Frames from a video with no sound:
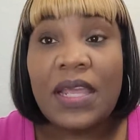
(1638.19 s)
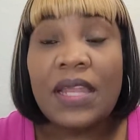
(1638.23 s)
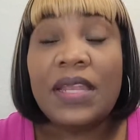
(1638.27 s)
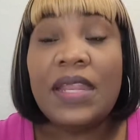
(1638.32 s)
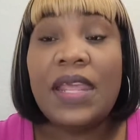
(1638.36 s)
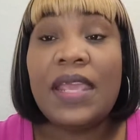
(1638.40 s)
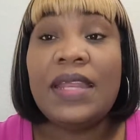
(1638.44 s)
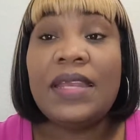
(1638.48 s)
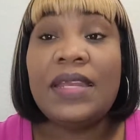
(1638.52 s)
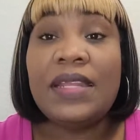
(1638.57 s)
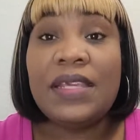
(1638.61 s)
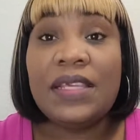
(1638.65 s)

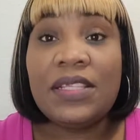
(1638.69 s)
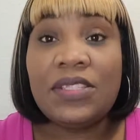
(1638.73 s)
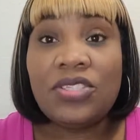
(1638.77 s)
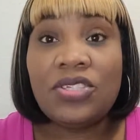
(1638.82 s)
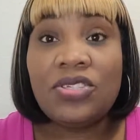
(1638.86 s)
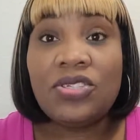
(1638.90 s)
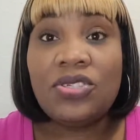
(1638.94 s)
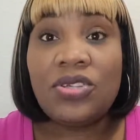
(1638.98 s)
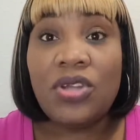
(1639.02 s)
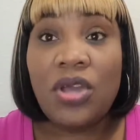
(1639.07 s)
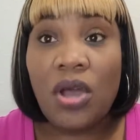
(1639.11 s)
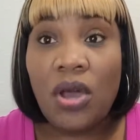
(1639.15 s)
They need
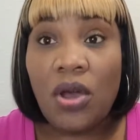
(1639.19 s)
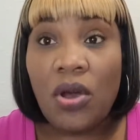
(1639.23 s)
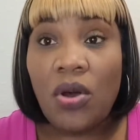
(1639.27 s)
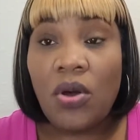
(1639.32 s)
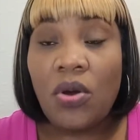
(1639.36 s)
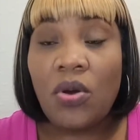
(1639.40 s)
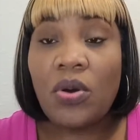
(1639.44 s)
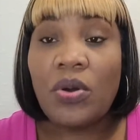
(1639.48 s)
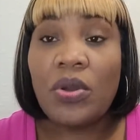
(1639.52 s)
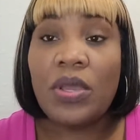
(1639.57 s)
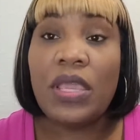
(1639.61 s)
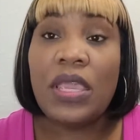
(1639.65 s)
to
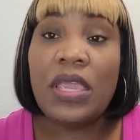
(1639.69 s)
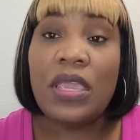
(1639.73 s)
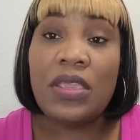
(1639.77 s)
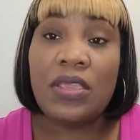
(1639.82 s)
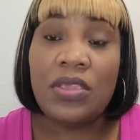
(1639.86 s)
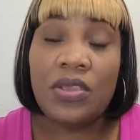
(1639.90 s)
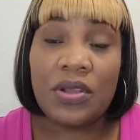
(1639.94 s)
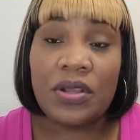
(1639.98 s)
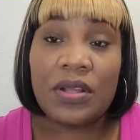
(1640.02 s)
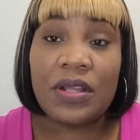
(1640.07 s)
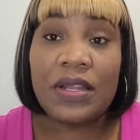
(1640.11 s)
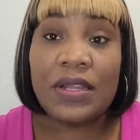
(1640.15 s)
know,
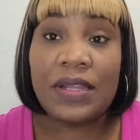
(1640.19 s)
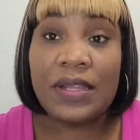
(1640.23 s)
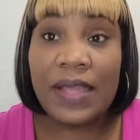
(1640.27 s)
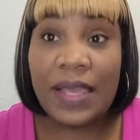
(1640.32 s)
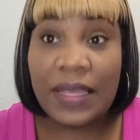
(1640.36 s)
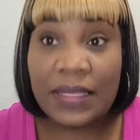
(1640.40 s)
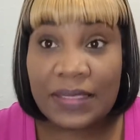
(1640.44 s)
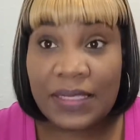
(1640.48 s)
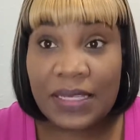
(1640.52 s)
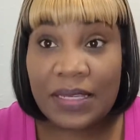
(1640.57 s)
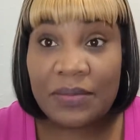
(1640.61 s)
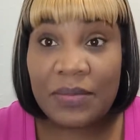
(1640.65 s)
you're
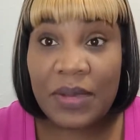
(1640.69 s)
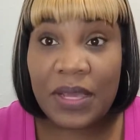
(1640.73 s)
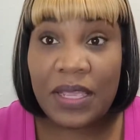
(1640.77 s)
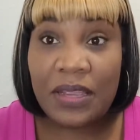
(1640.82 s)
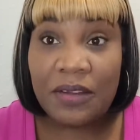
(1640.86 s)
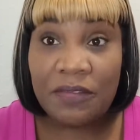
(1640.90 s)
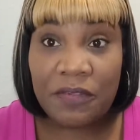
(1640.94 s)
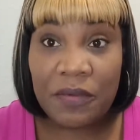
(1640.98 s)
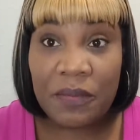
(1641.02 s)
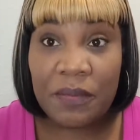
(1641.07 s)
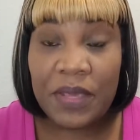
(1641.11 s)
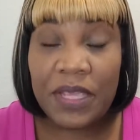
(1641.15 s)
collecting my
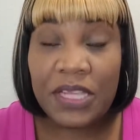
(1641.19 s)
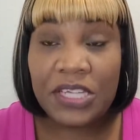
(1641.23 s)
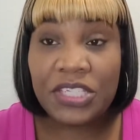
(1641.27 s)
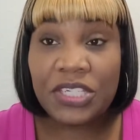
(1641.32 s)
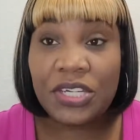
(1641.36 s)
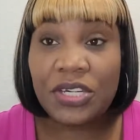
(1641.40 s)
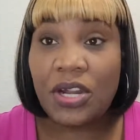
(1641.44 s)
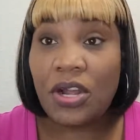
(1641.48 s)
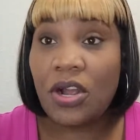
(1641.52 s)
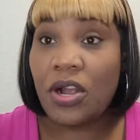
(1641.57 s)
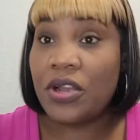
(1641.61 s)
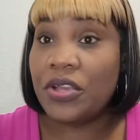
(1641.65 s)

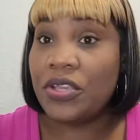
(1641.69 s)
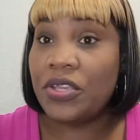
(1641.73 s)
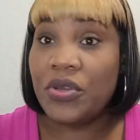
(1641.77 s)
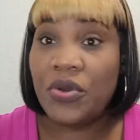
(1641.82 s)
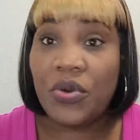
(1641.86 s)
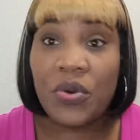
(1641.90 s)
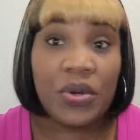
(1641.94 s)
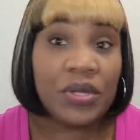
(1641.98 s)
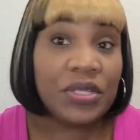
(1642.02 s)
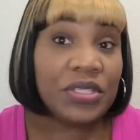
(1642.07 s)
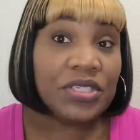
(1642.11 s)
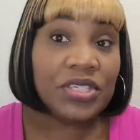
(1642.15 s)
information. Are you
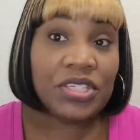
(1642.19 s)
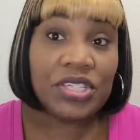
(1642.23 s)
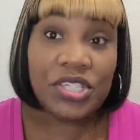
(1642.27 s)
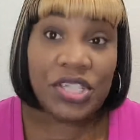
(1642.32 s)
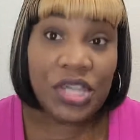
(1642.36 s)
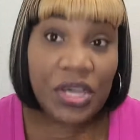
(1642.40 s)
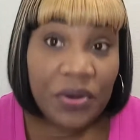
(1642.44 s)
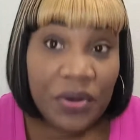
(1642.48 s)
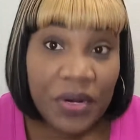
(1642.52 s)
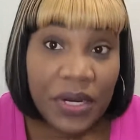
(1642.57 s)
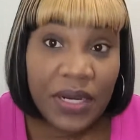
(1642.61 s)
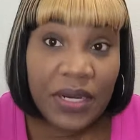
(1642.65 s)
going to
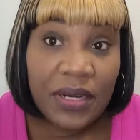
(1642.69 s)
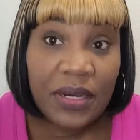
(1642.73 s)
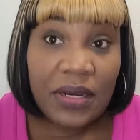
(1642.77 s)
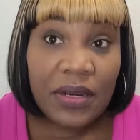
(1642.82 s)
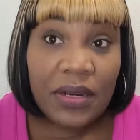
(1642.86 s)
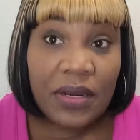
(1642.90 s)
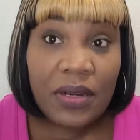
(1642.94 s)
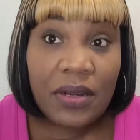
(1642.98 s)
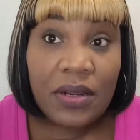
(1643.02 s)
share it?